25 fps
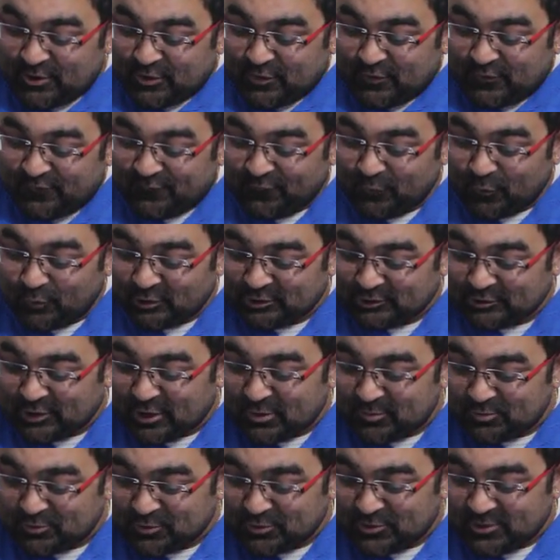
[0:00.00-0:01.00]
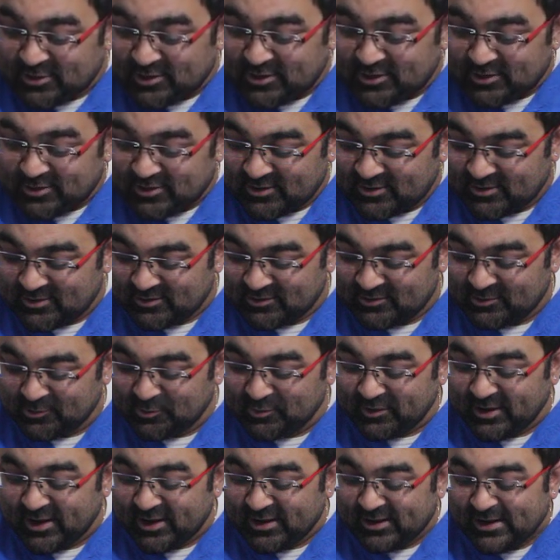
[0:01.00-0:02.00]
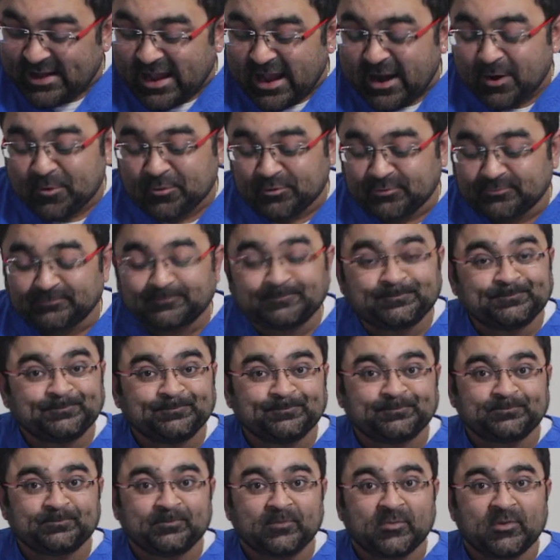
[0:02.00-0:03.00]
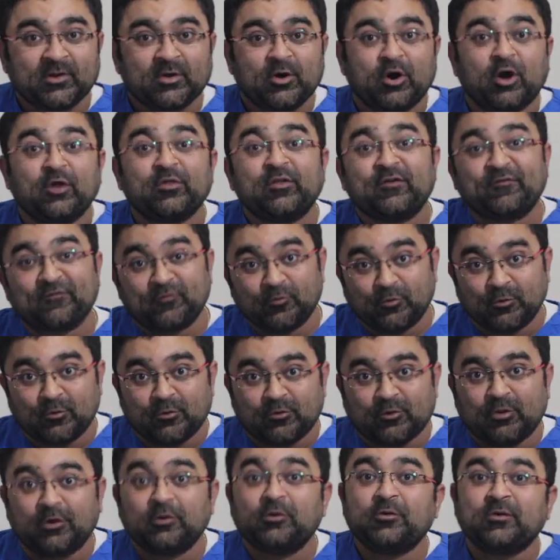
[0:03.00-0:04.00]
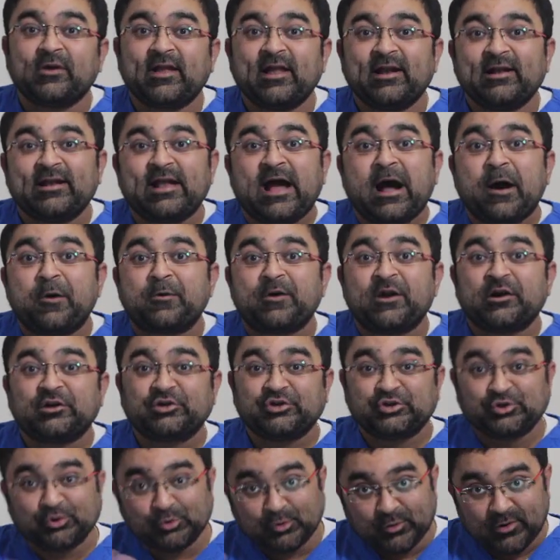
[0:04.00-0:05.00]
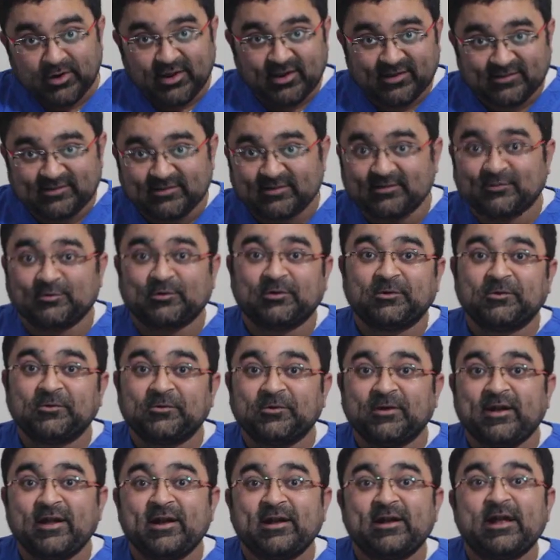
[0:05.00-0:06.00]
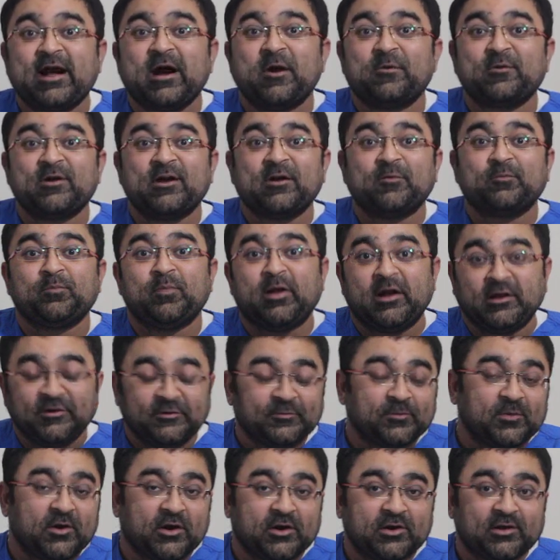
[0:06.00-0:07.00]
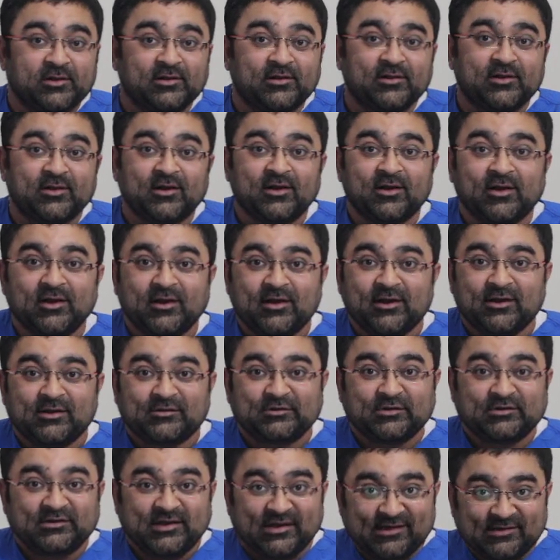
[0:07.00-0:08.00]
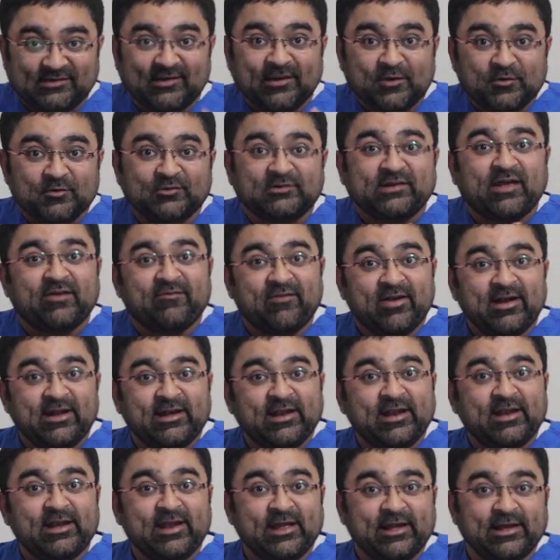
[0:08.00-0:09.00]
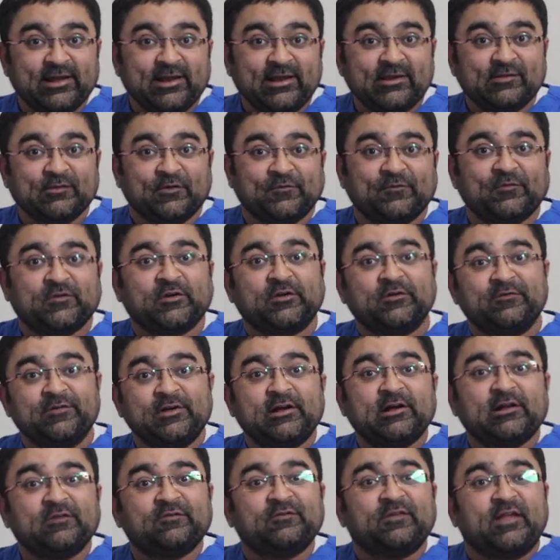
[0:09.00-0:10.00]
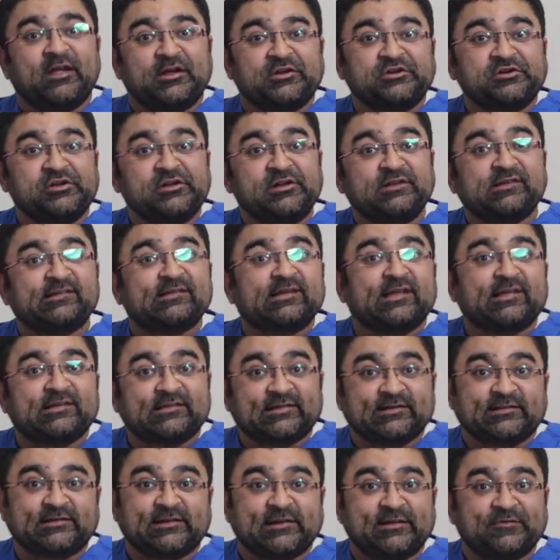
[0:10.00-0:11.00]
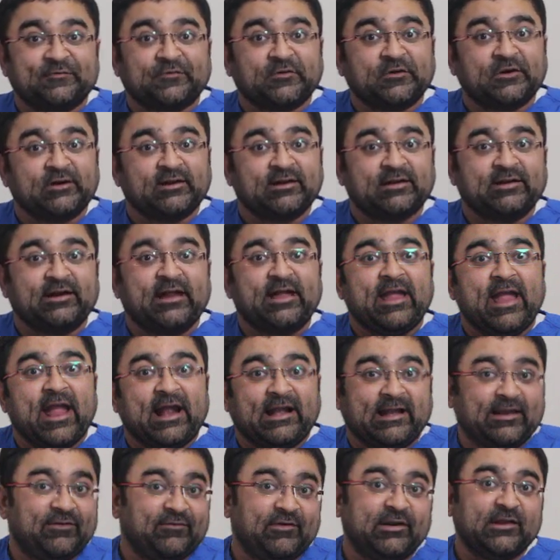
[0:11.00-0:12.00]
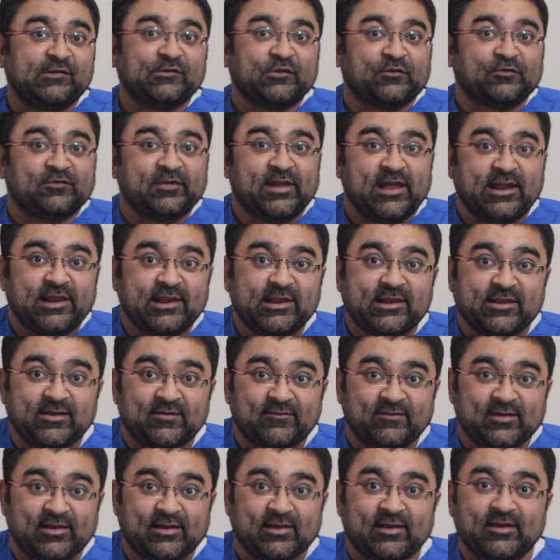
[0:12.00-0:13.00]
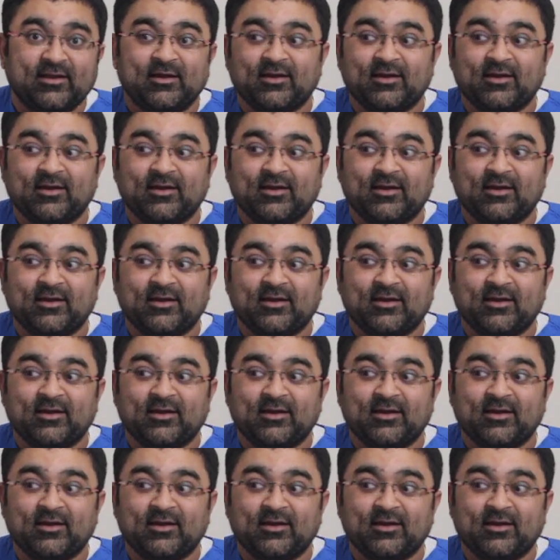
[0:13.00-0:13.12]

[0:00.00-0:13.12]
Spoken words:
Fourth component, looking down on the floor or looking down at shoelaces or looking down at belt buckle. So 60 to 70 degrees of cervical flexion is necessary for activities of daily living.